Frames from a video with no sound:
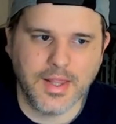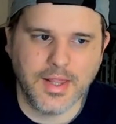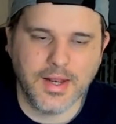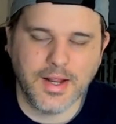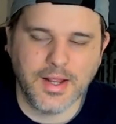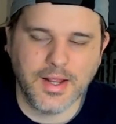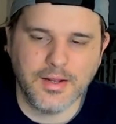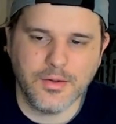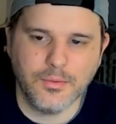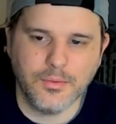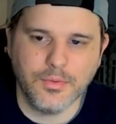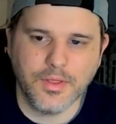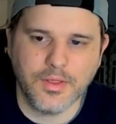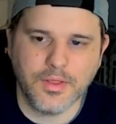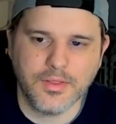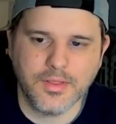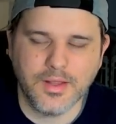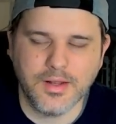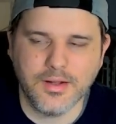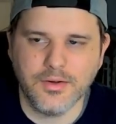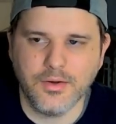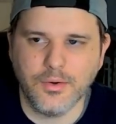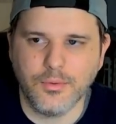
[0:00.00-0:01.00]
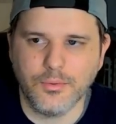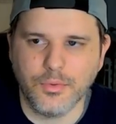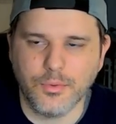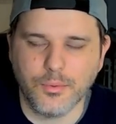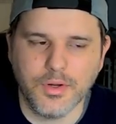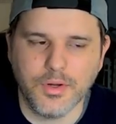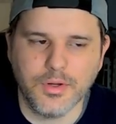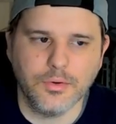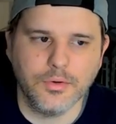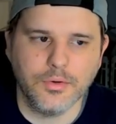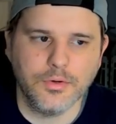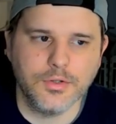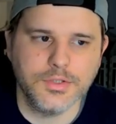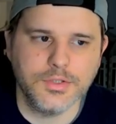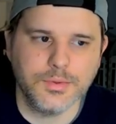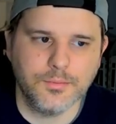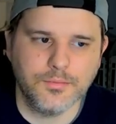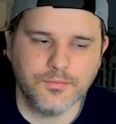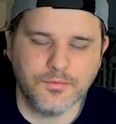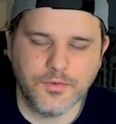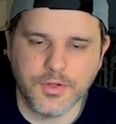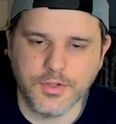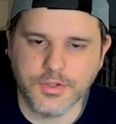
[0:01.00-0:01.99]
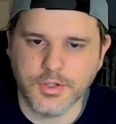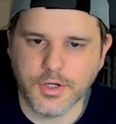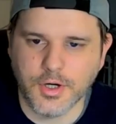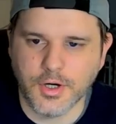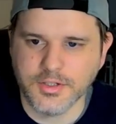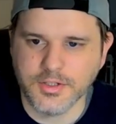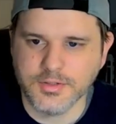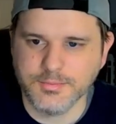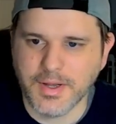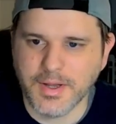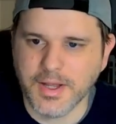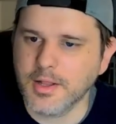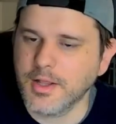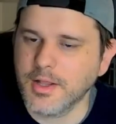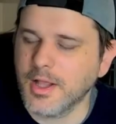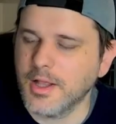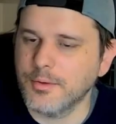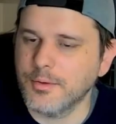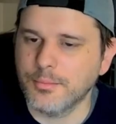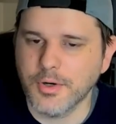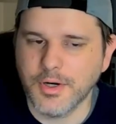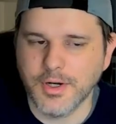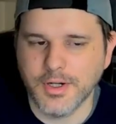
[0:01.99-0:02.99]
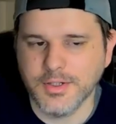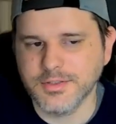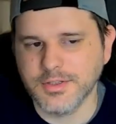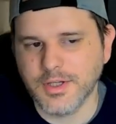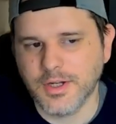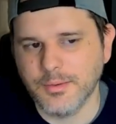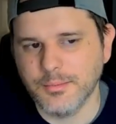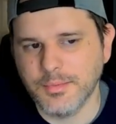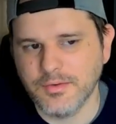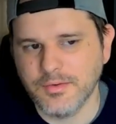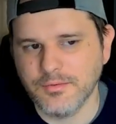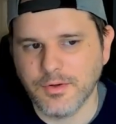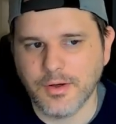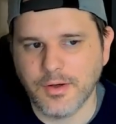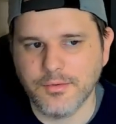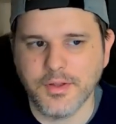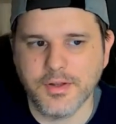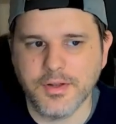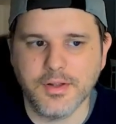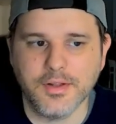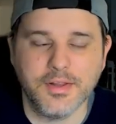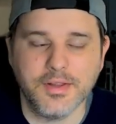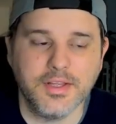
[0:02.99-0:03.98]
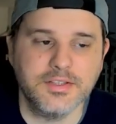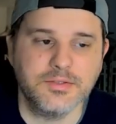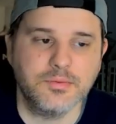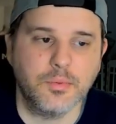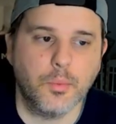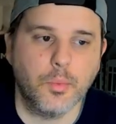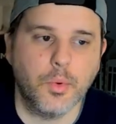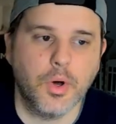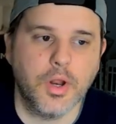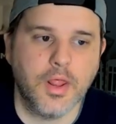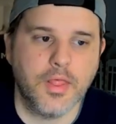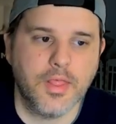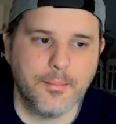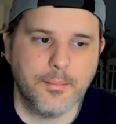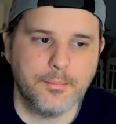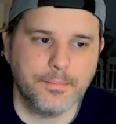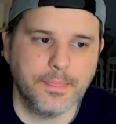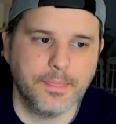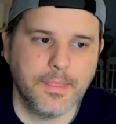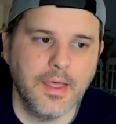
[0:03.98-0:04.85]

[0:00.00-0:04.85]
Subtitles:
And I do think that 3 goals for the Sharks, Macklin Celebrini is going to be involved in at least one of them.